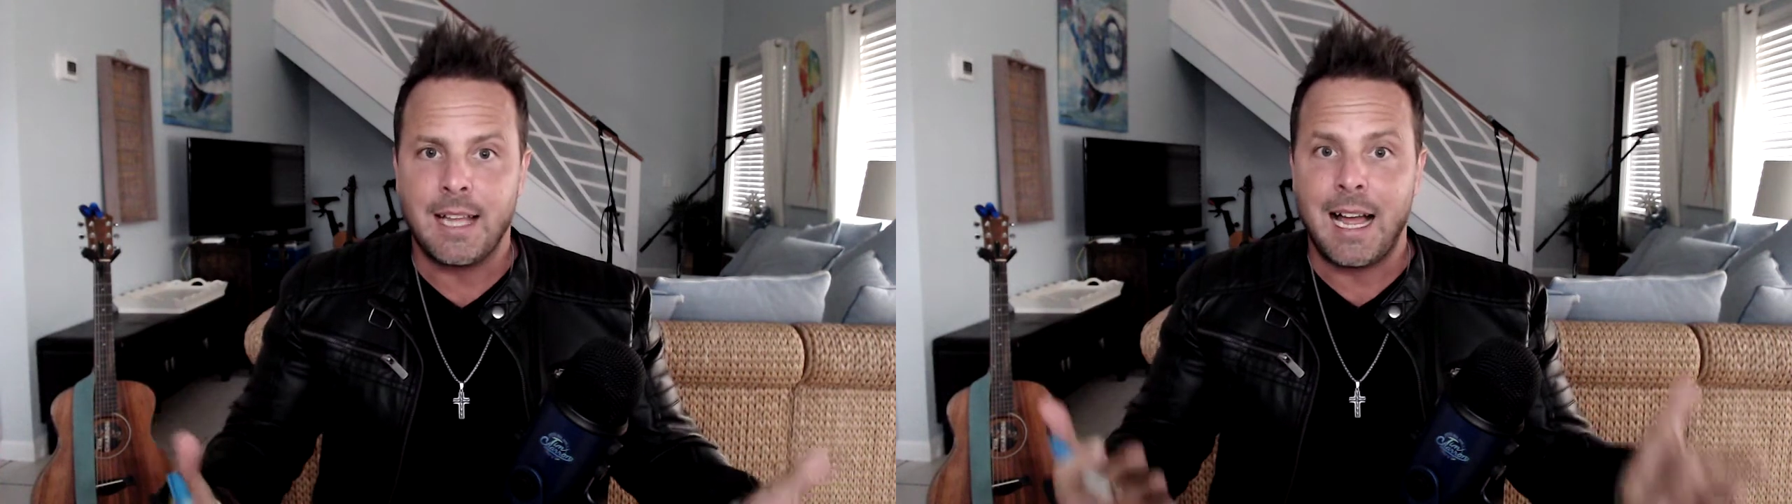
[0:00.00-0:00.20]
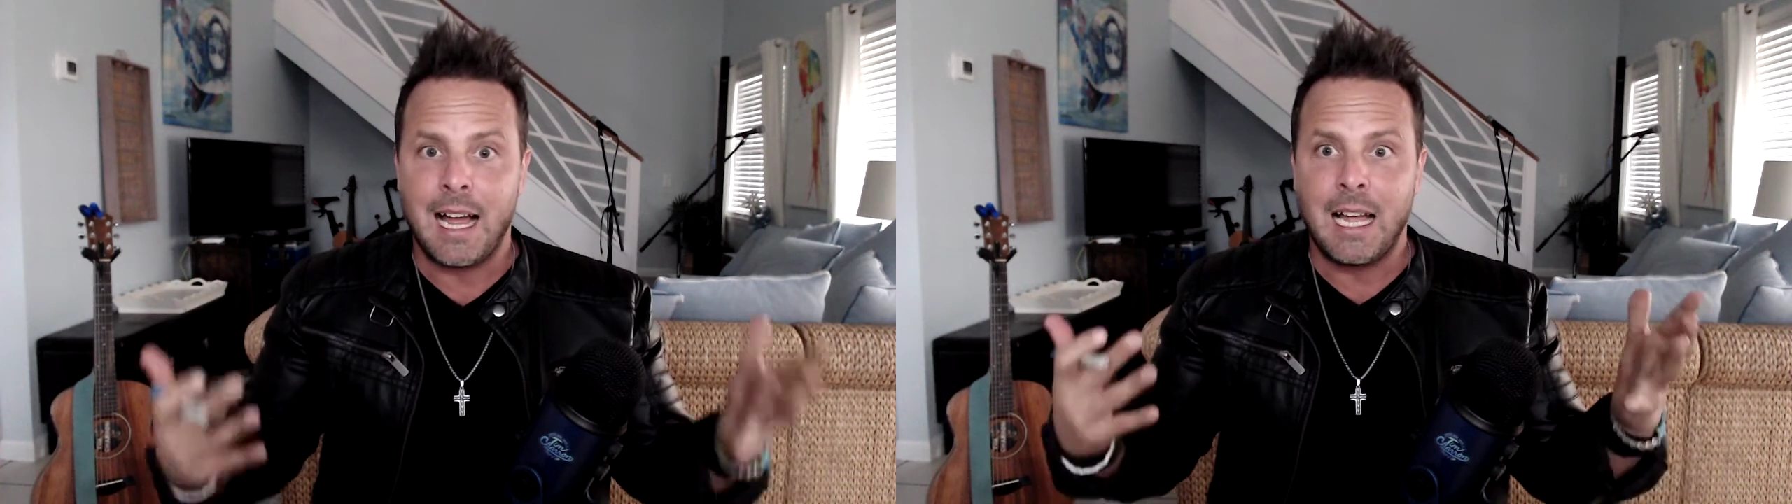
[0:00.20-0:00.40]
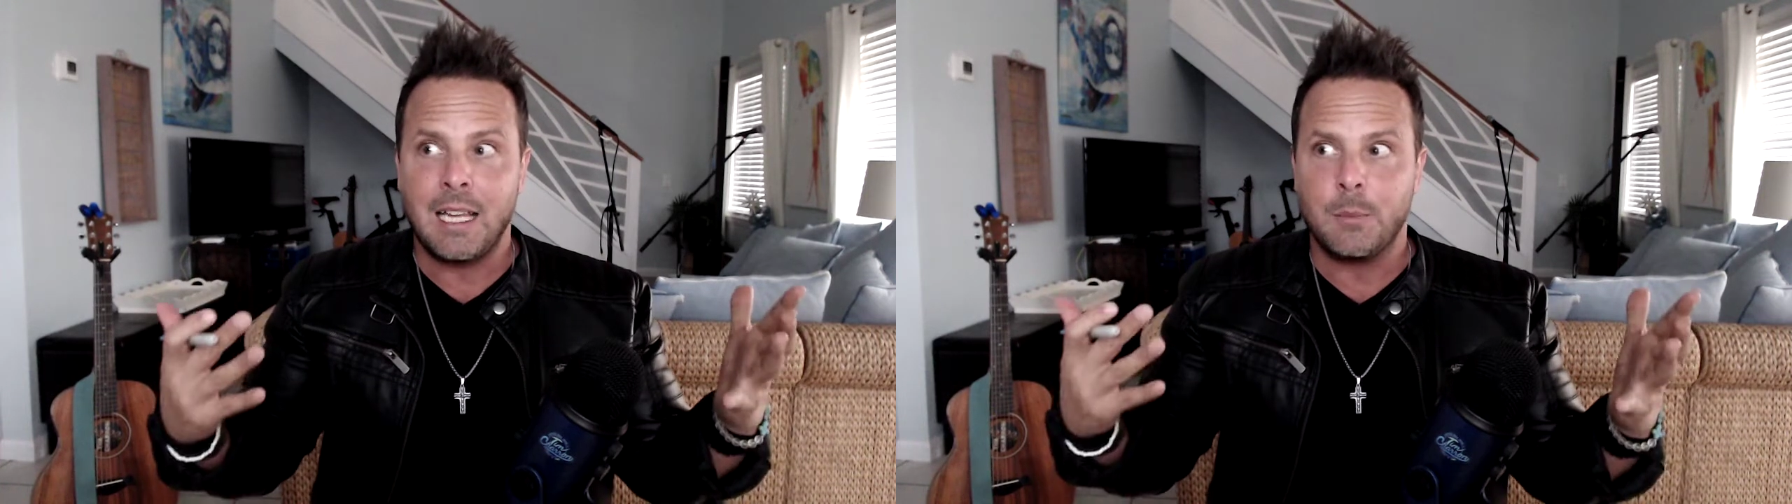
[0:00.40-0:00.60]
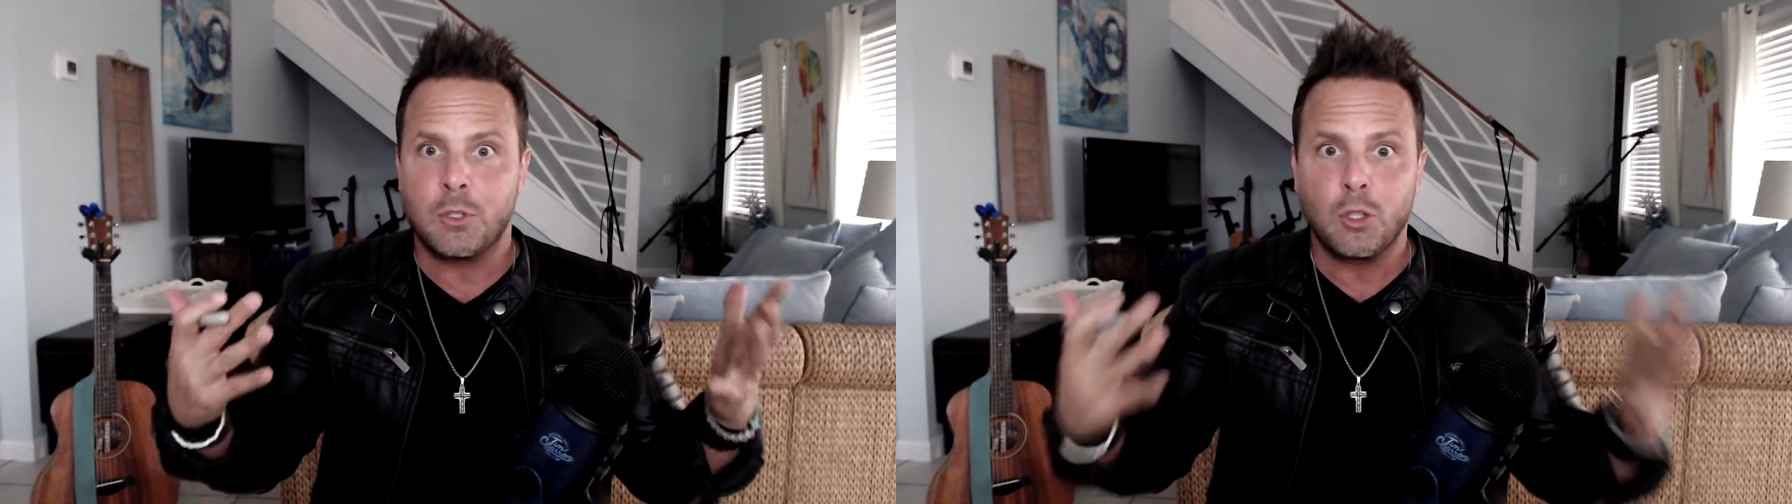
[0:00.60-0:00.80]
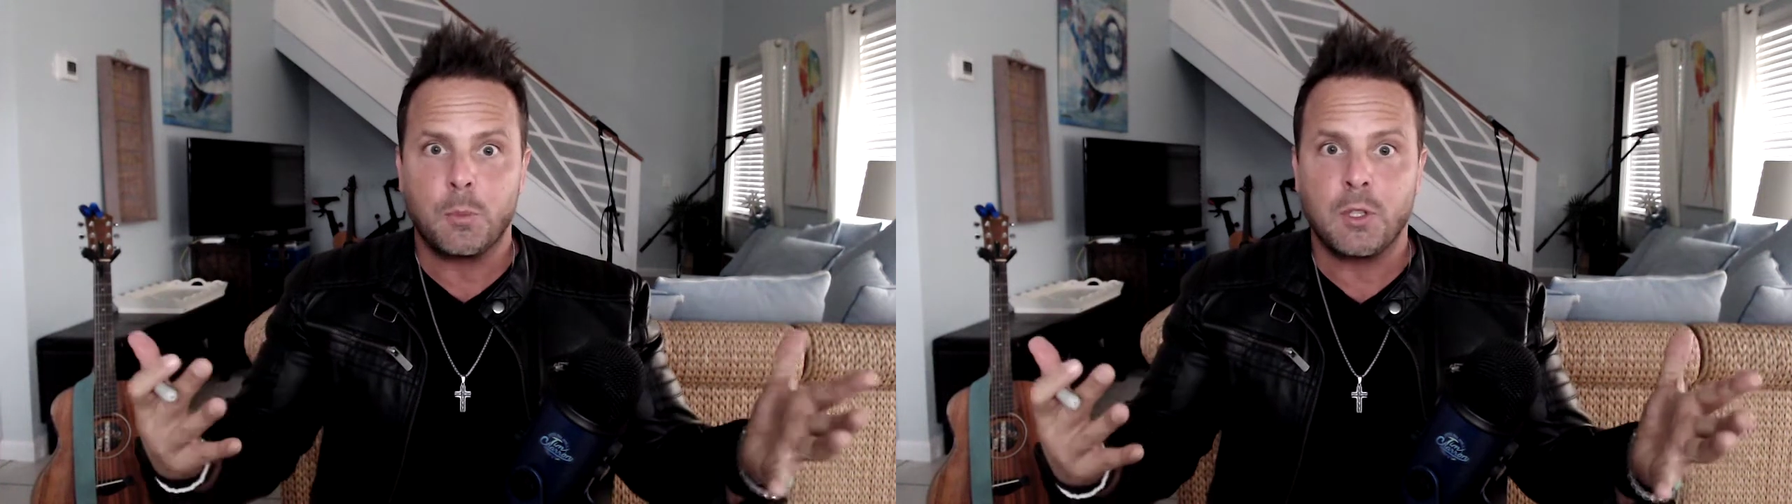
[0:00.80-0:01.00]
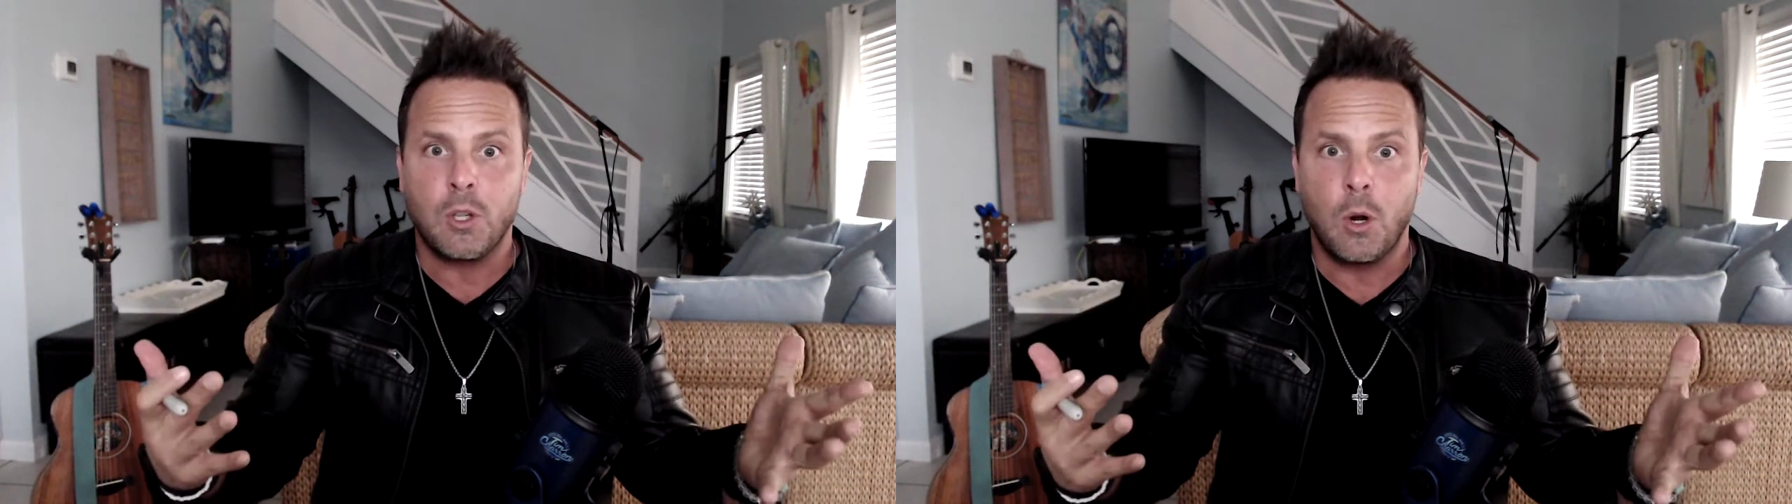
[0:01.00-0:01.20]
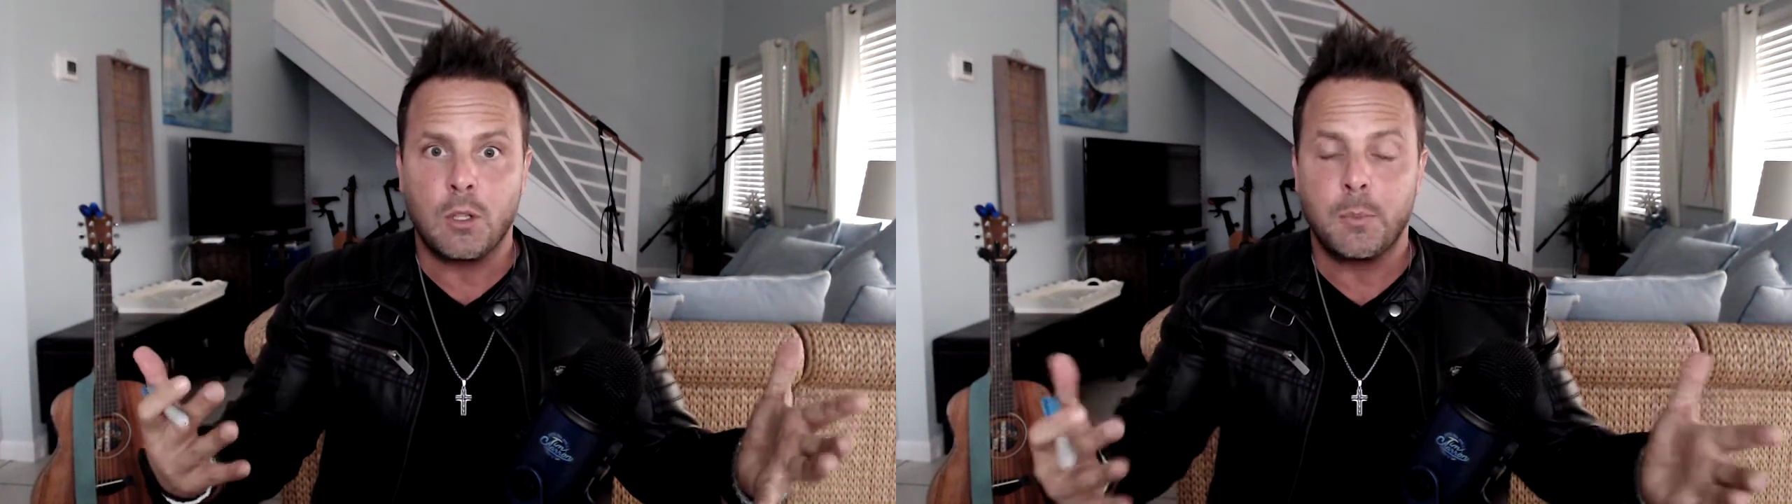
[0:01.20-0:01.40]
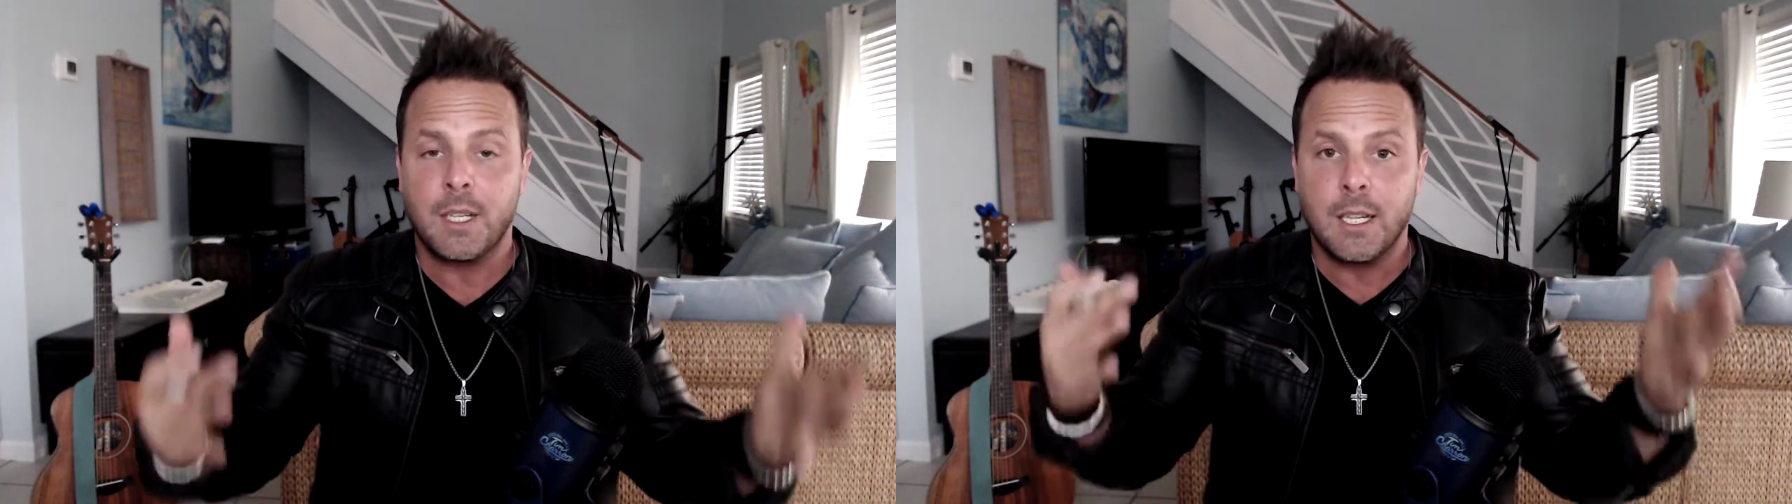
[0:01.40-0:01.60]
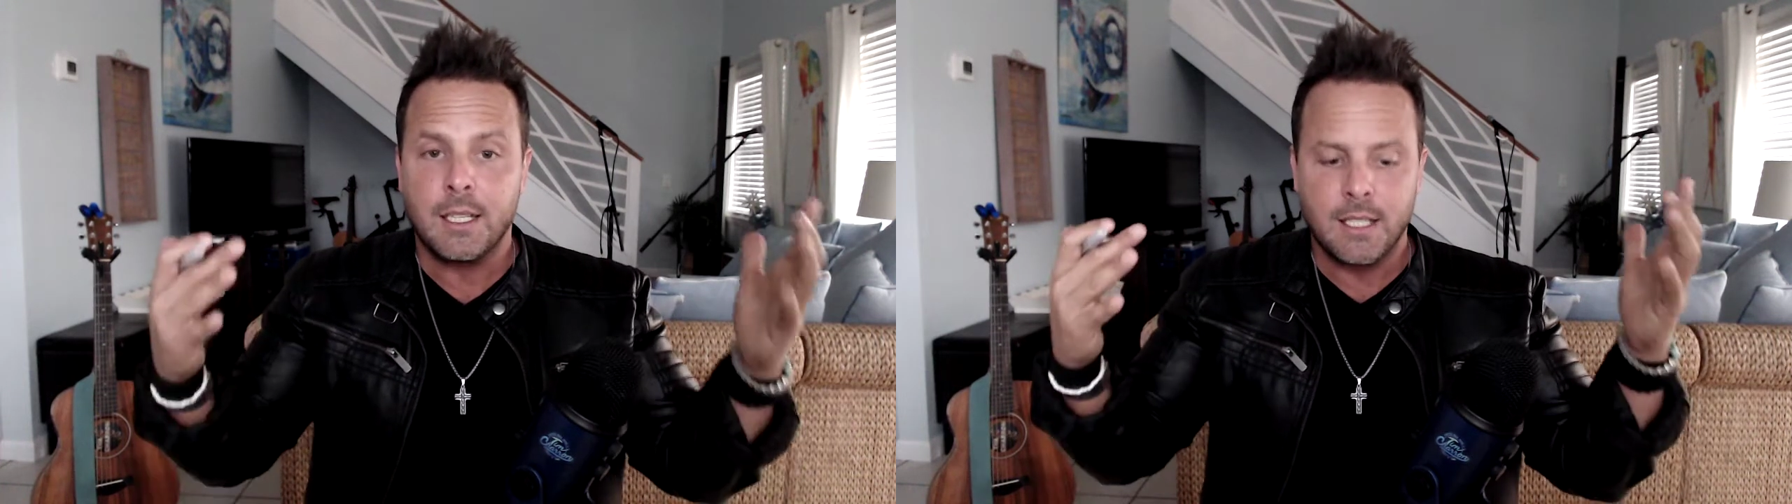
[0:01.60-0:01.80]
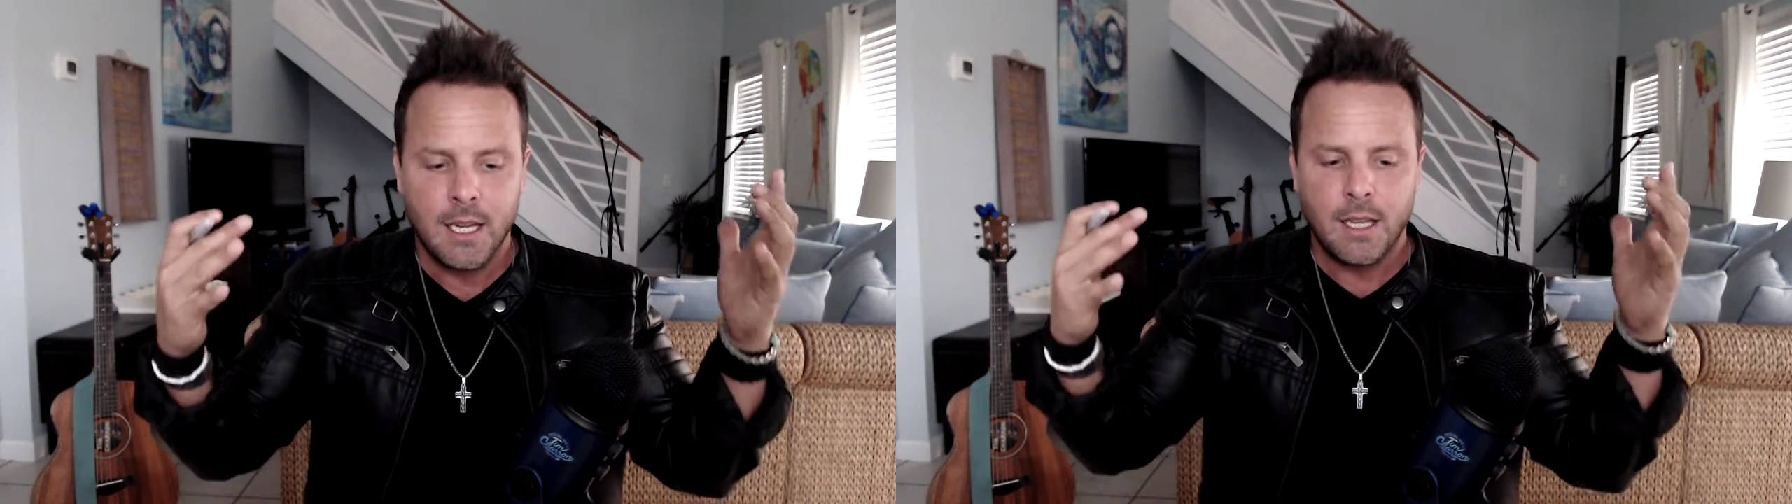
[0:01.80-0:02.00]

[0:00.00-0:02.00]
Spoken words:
I am super stoked because